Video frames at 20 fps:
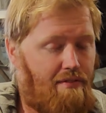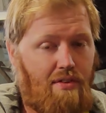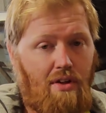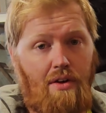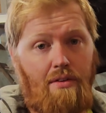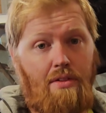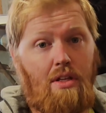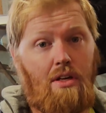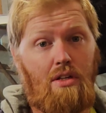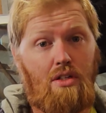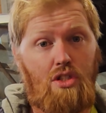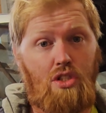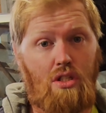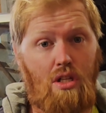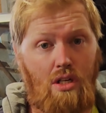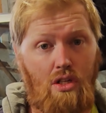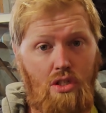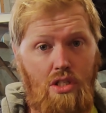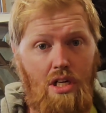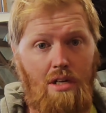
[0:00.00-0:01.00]

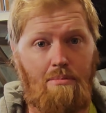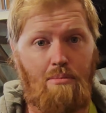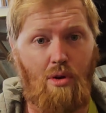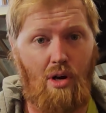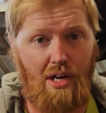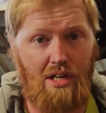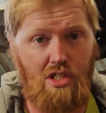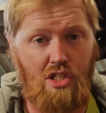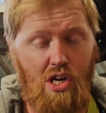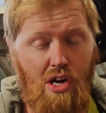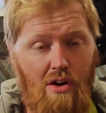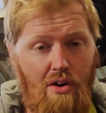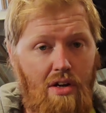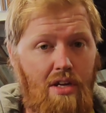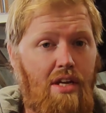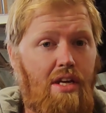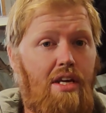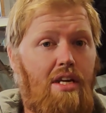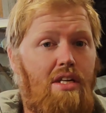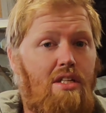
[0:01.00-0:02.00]
the Jeep Grand
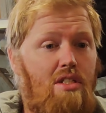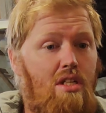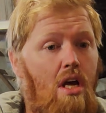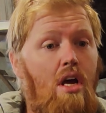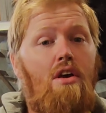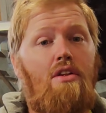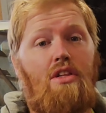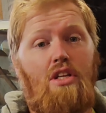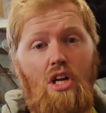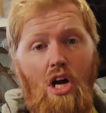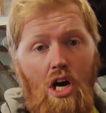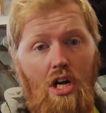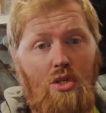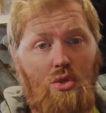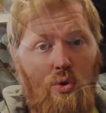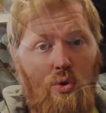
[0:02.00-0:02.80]
Cherokees, the Dodge